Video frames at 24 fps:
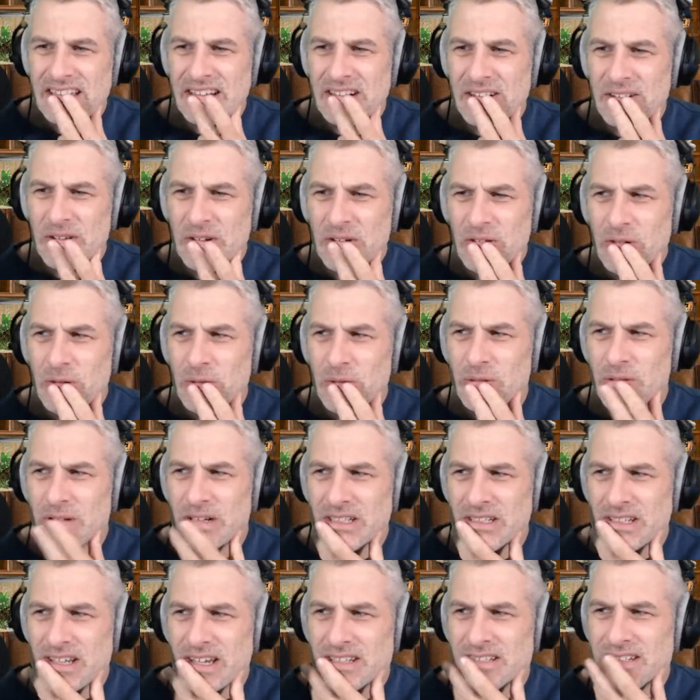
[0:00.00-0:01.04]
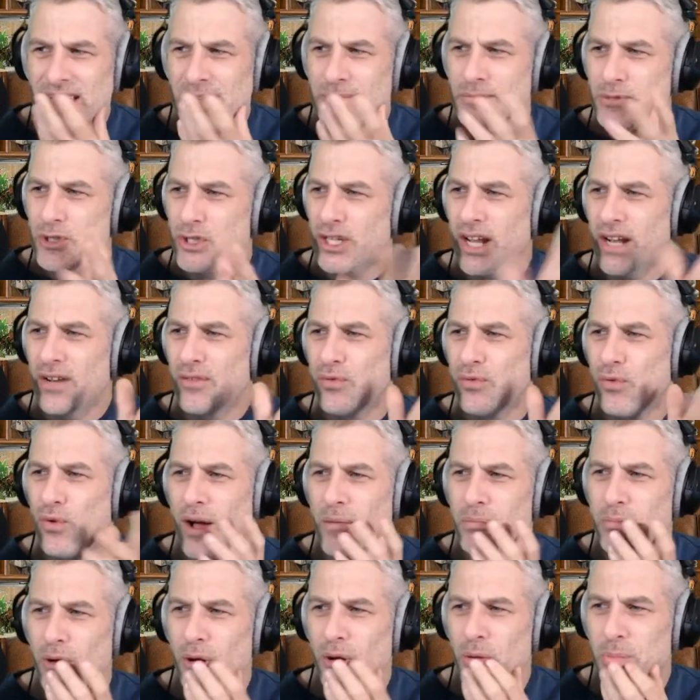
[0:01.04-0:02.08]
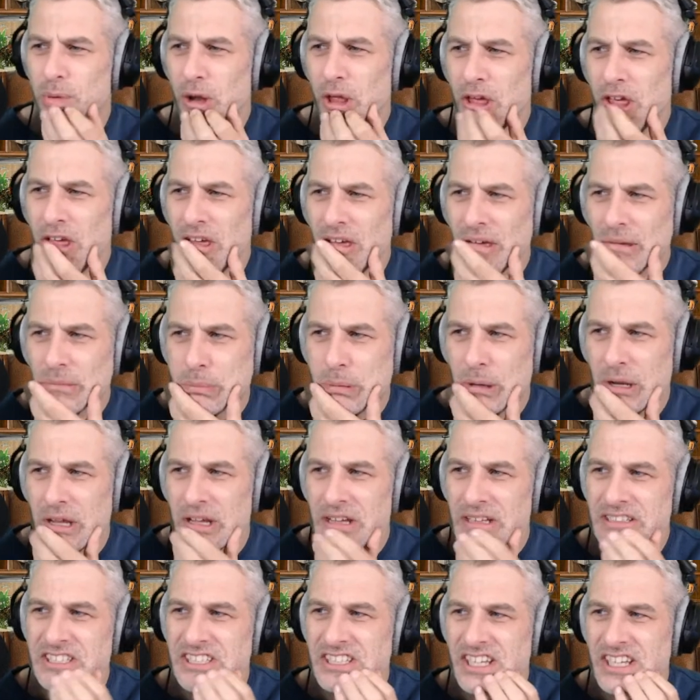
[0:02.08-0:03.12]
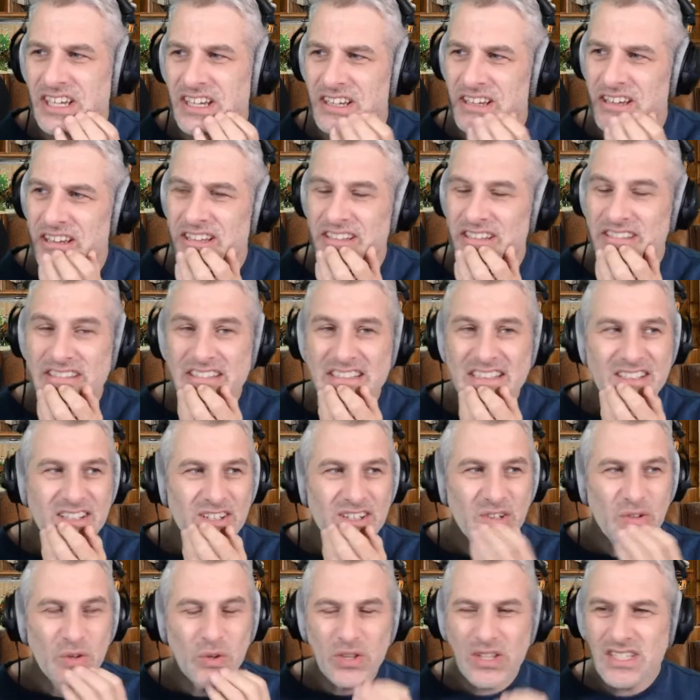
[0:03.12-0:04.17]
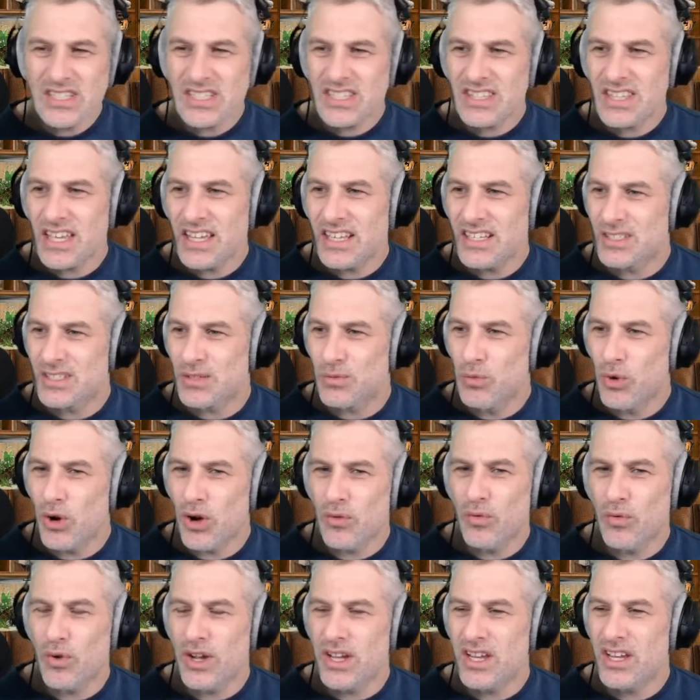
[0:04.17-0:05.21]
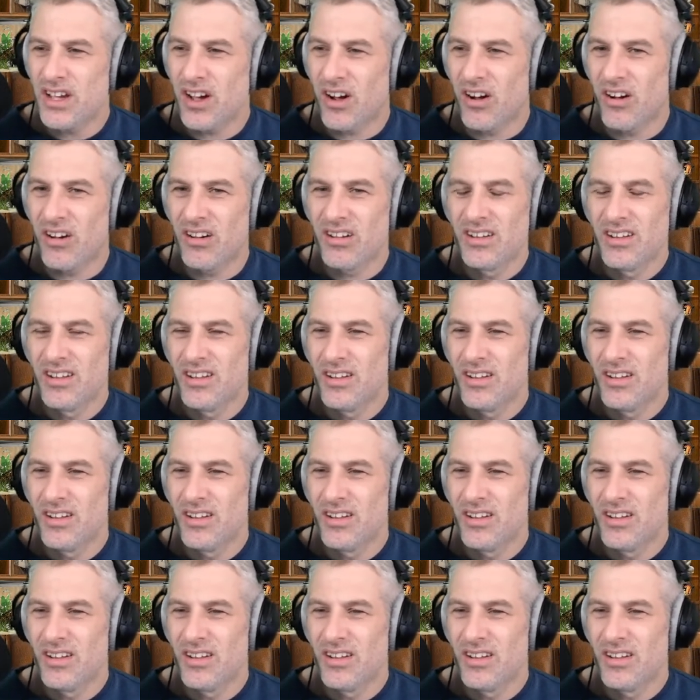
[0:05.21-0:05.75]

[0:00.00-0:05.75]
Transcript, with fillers: Oh, a, a Demchelle Foibre Bleu bleu skirt. All these things. And what have we got?